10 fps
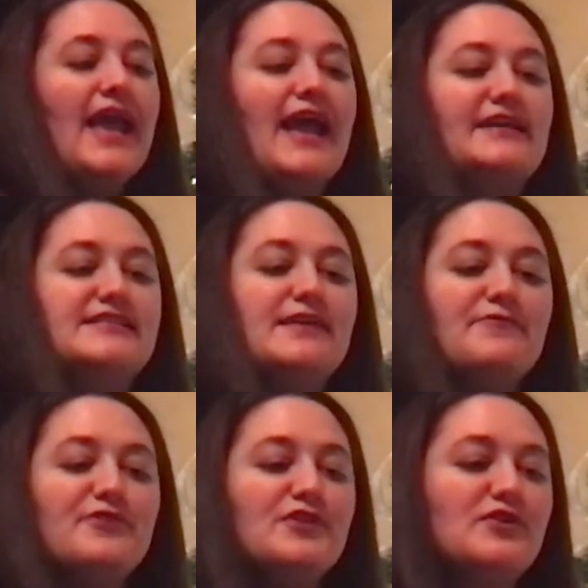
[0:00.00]

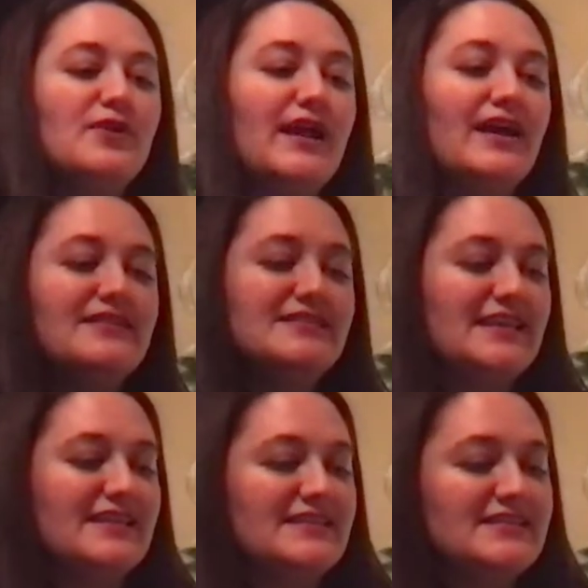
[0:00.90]
Except for the crayons
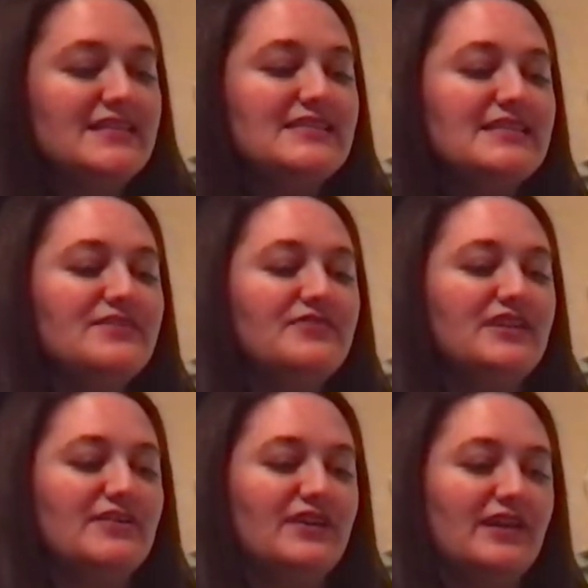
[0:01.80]
in this season of
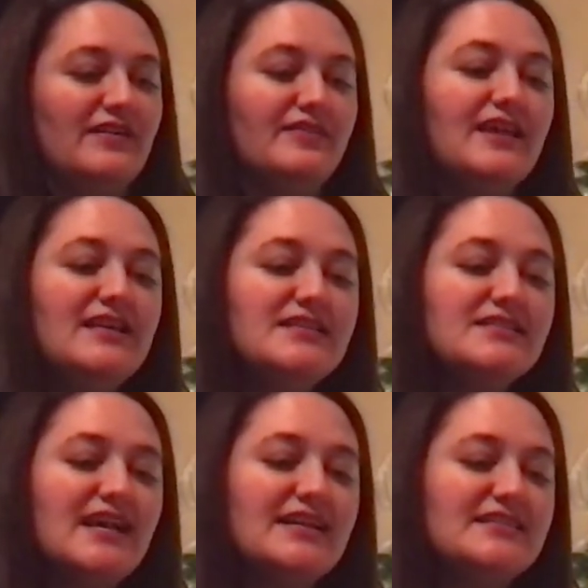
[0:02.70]
giving, they
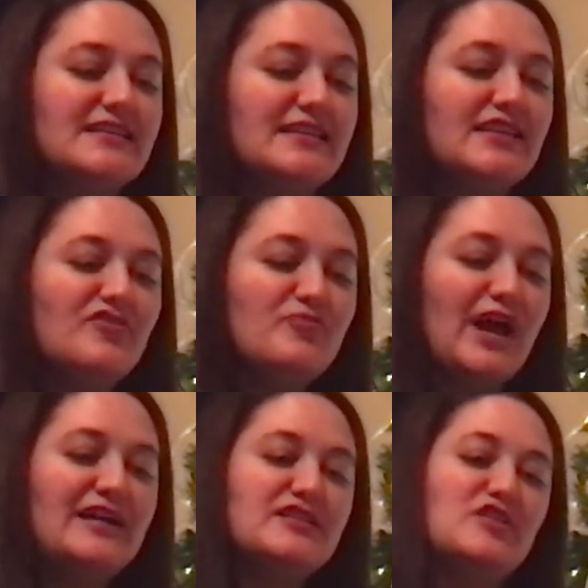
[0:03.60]
decided to give back to